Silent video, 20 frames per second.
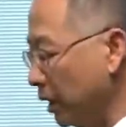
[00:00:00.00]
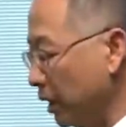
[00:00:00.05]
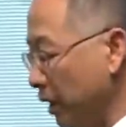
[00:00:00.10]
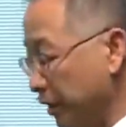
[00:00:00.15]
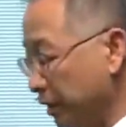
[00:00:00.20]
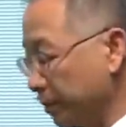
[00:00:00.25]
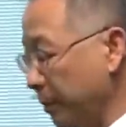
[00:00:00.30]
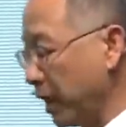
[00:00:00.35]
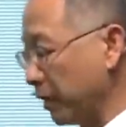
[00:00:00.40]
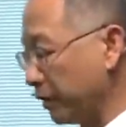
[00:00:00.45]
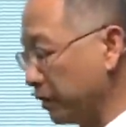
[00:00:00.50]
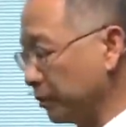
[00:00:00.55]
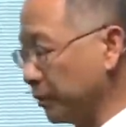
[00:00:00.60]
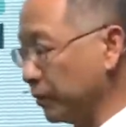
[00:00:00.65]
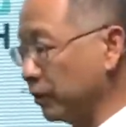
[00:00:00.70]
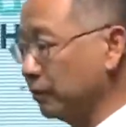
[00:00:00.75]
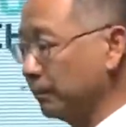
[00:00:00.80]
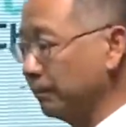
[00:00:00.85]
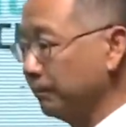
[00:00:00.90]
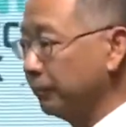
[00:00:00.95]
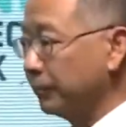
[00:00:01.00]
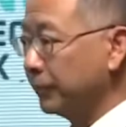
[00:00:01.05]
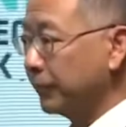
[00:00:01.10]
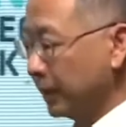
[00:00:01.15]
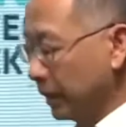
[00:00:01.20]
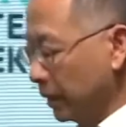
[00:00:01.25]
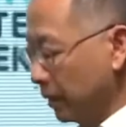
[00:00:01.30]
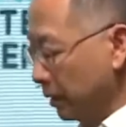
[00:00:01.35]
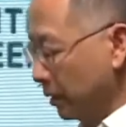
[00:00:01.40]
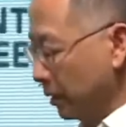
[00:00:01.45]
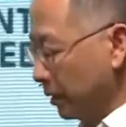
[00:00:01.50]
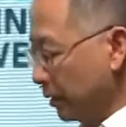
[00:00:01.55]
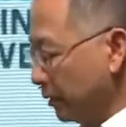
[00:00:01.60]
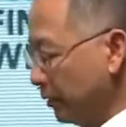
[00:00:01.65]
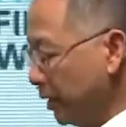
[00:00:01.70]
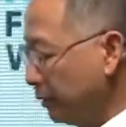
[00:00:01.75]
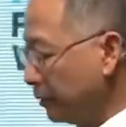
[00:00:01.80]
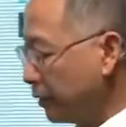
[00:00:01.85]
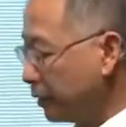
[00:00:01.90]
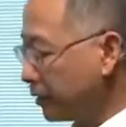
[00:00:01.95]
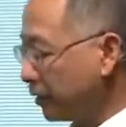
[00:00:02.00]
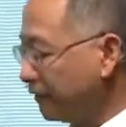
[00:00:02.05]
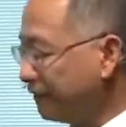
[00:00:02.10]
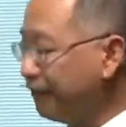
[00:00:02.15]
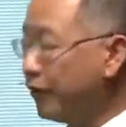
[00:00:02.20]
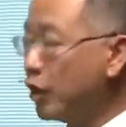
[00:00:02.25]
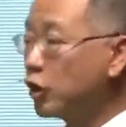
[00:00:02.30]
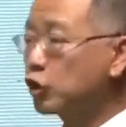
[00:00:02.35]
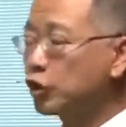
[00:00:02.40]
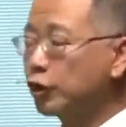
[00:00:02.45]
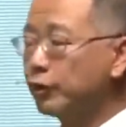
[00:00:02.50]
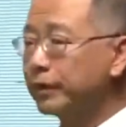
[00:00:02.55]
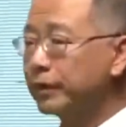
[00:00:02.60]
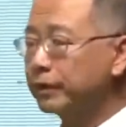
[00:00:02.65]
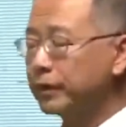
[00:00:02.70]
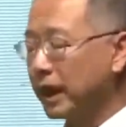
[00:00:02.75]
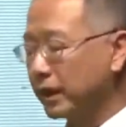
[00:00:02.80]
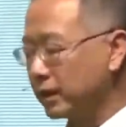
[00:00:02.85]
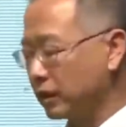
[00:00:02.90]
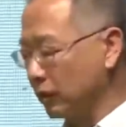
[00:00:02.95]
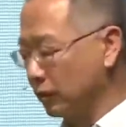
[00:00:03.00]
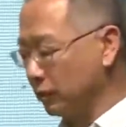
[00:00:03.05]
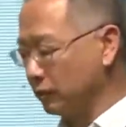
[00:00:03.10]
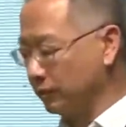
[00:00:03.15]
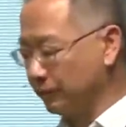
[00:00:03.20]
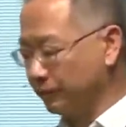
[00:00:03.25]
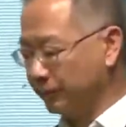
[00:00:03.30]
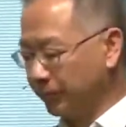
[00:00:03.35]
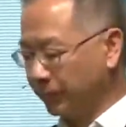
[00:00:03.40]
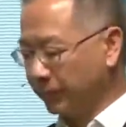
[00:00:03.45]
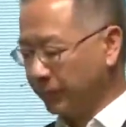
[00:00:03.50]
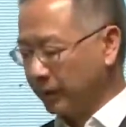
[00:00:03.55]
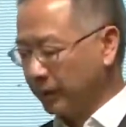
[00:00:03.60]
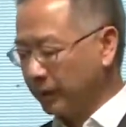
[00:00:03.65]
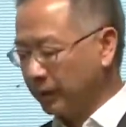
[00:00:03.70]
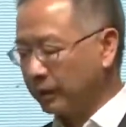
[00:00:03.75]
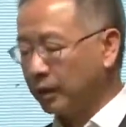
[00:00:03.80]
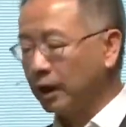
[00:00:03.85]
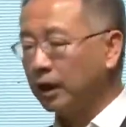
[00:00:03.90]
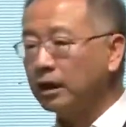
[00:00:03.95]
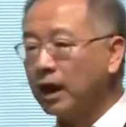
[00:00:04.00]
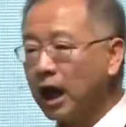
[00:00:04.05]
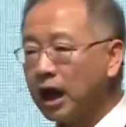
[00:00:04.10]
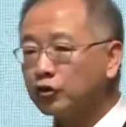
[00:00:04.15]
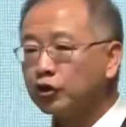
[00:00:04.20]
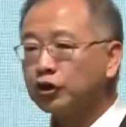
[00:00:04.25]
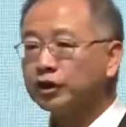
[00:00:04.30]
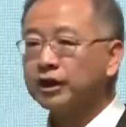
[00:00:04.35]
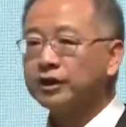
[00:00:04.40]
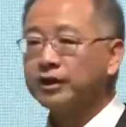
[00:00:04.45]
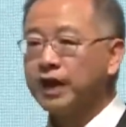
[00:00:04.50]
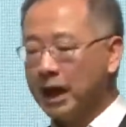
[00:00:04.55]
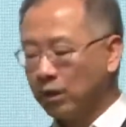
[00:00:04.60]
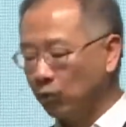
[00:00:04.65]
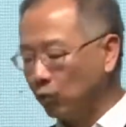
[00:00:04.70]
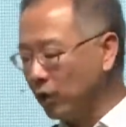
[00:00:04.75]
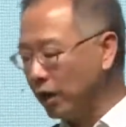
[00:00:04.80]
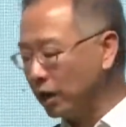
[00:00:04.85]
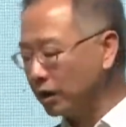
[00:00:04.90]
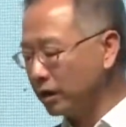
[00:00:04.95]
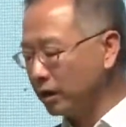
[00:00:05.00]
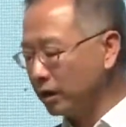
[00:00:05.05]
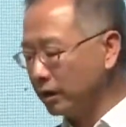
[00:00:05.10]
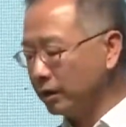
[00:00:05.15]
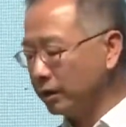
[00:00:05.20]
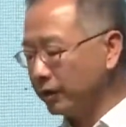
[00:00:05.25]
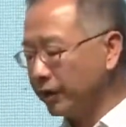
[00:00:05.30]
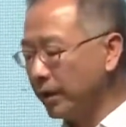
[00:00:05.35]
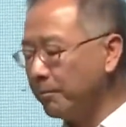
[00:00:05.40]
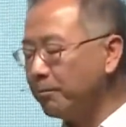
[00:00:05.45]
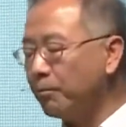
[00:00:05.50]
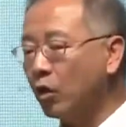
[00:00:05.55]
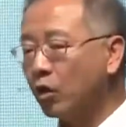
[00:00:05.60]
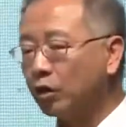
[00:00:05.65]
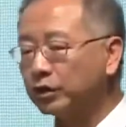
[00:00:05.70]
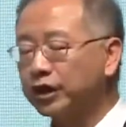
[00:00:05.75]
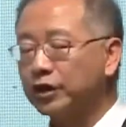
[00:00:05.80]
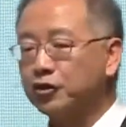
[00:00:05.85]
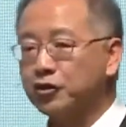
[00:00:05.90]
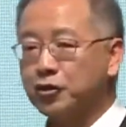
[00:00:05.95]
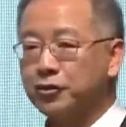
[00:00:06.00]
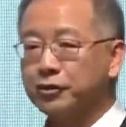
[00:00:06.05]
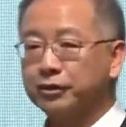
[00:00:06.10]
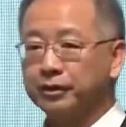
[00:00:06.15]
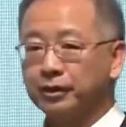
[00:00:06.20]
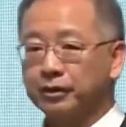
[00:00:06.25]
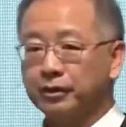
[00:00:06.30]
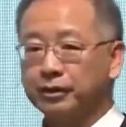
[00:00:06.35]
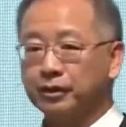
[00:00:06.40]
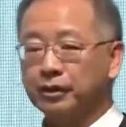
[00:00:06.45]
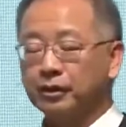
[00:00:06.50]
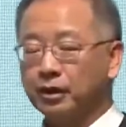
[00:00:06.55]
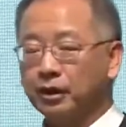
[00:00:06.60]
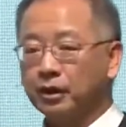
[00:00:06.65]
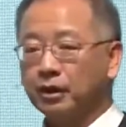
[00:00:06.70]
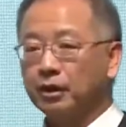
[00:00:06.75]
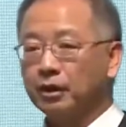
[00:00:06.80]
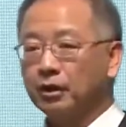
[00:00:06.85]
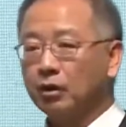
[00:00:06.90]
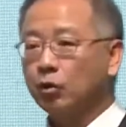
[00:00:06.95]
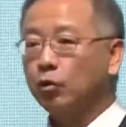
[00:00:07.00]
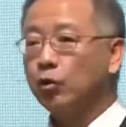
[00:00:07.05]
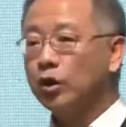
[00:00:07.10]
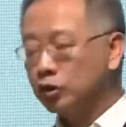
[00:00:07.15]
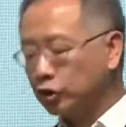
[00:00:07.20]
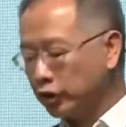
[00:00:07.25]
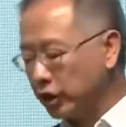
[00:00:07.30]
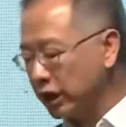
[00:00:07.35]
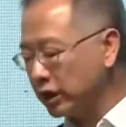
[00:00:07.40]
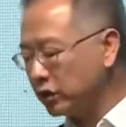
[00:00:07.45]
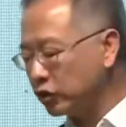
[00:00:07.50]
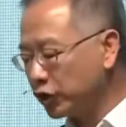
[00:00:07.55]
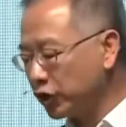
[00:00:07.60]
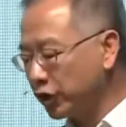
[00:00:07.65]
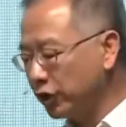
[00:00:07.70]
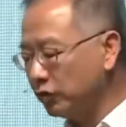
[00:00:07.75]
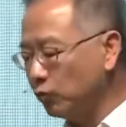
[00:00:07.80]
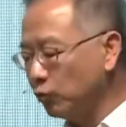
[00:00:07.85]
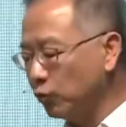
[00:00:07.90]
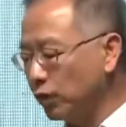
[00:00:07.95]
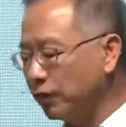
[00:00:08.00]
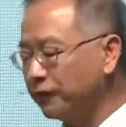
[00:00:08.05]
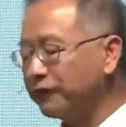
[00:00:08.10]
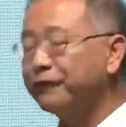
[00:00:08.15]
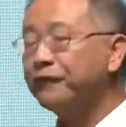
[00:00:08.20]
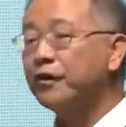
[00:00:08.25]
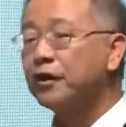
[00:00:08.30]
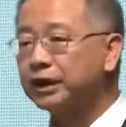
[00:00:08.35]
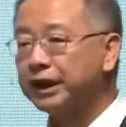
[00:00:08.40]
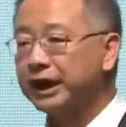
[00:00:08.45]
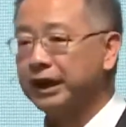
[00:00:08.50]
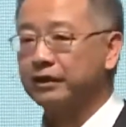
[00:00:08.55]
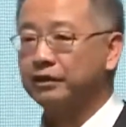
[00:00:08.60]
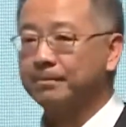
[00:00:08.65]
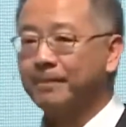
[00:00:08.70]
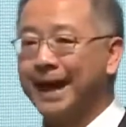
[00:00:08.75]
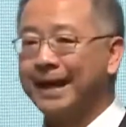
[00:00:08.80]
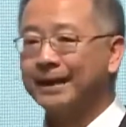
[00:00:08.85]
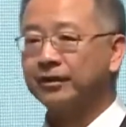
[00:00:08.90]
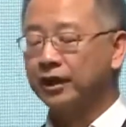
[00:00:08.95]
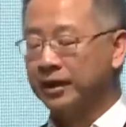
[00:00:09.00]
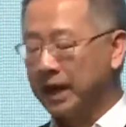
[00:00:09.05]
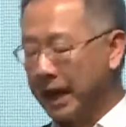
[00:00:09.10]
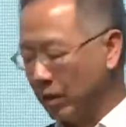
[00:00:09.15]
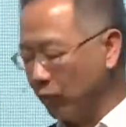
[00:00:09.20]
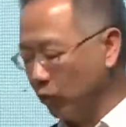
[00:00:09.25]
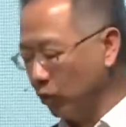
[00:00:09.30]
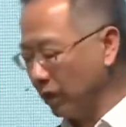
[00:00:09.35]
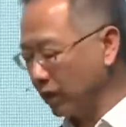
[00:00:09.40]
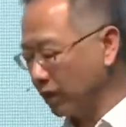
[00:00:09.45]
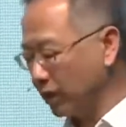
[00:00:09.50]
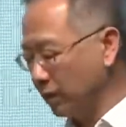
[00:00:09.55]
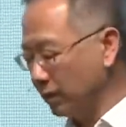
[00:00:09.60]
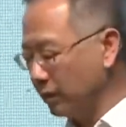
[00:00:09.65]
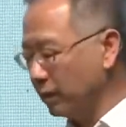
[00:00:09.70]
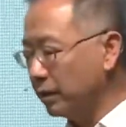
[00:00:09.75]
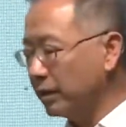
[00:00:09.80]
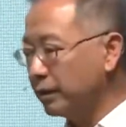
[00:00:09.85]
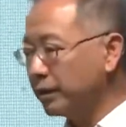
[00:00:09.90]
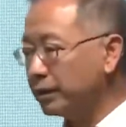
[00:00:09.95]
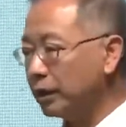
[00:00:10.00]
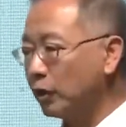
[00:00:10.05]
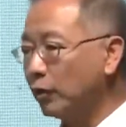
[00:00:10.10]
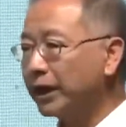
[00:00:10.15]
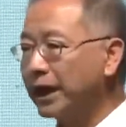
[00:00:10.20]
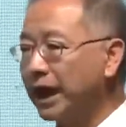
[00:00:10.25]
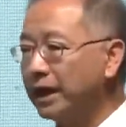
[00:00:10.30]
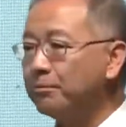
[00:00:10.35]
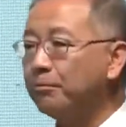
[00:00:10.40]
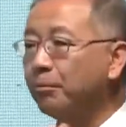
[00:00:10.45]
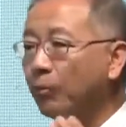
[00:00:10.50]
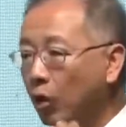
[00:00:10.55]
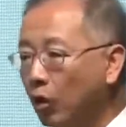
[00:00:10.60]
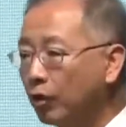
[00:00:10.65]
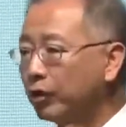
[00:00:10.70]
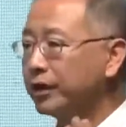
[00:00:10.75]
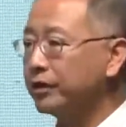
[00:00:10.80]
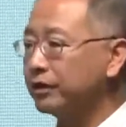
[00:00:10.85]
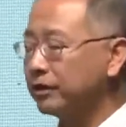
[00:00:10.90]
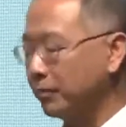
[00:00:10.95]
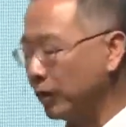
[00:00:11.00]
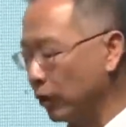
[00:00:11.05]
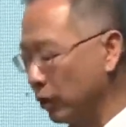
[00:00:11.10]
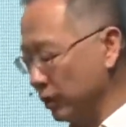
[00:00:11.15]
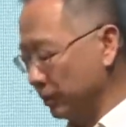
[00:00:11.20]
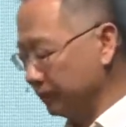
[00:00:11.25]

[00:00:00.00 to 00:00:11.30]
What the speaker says: as possible. This is a virtuous cycle. The larger the network, the more the users, which in turn will further expand the network. So again, more is more.